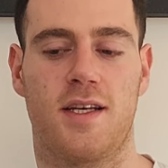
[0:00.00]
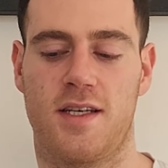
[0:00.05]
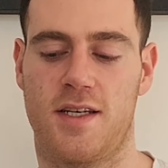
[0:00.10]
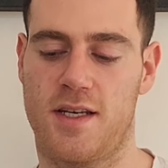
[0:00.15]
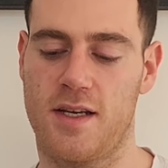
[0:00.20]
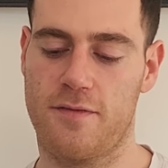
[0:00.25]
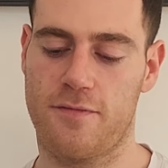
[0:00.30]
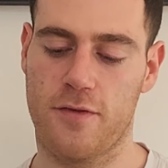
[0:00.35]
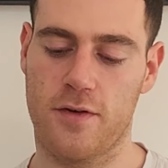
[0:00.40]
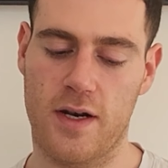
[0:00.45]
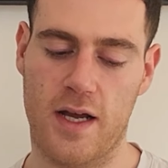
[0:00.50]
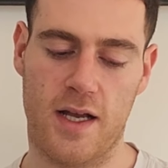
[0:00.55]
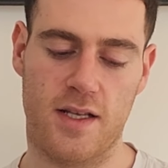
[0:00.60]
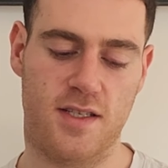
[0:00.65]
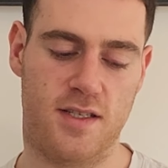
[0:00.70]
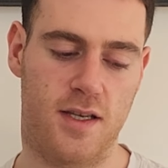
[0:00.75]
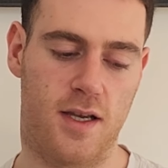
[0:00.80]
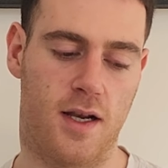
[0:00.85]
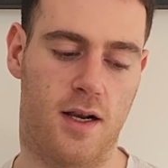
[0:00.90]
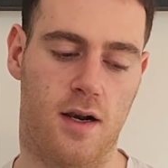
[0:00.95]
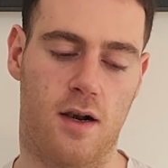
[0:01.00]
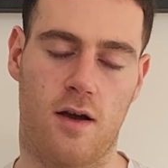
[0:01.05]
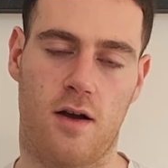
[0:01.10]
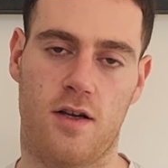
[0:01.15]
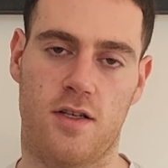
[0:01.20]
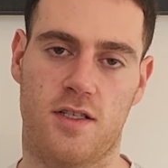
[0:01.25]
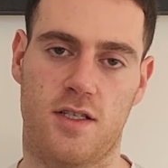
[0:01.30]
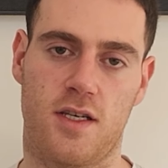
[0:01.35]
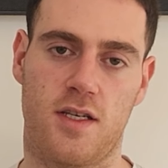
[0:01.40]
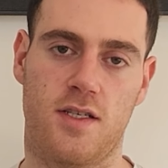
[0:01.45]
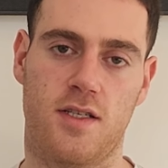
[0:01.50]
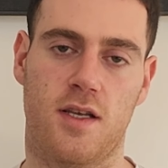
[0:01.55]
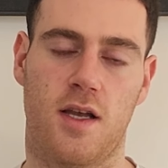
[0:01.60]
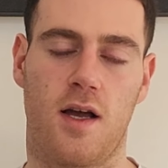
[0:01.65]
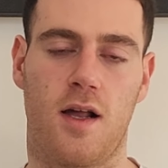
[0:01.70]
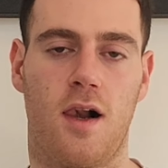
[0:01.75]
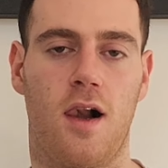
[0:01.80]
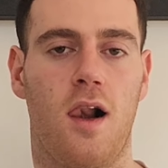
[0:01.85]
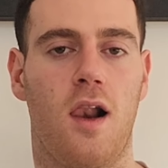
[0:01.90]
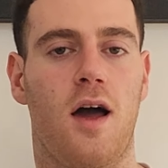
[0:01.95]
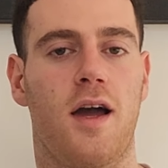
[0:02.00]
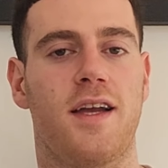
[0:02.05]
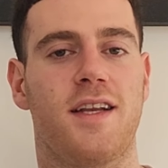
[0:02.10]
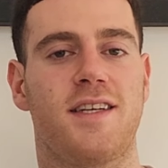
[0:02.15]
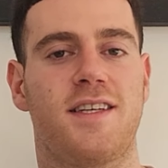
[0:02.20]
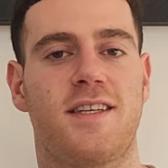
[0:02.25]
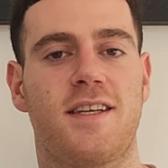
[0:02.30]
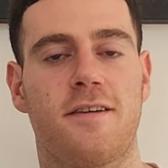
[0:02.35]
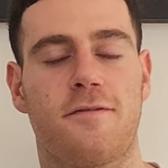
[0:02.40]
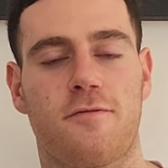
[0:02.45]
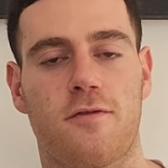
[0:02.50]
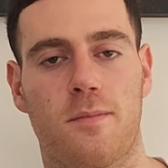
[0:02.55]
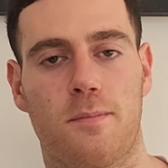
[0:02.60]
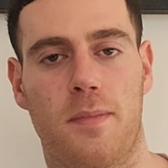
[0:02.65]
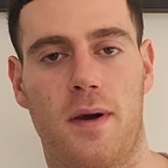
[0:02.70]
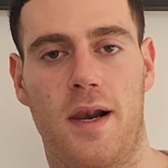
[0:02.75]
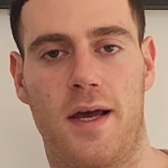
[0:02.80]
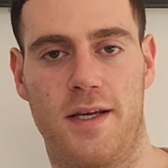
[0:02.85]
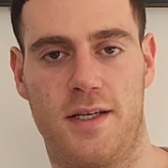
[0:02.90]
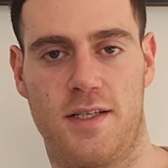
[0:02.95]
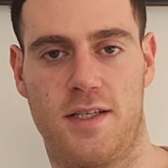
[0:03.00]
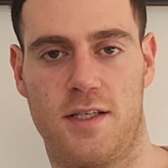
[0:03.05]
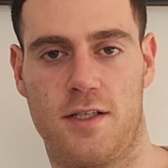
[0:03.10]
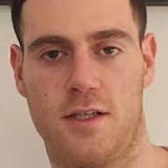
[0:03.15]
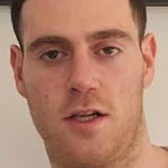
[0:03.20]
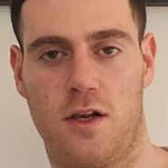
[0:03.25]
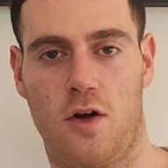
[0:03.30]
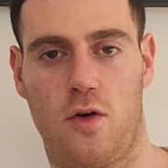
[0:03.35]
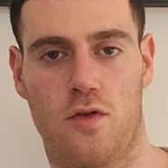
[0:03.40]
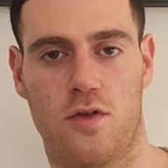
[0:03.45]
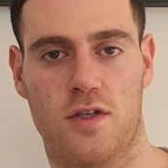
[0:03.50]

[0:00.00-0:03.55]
Different asset classes lie in different places along the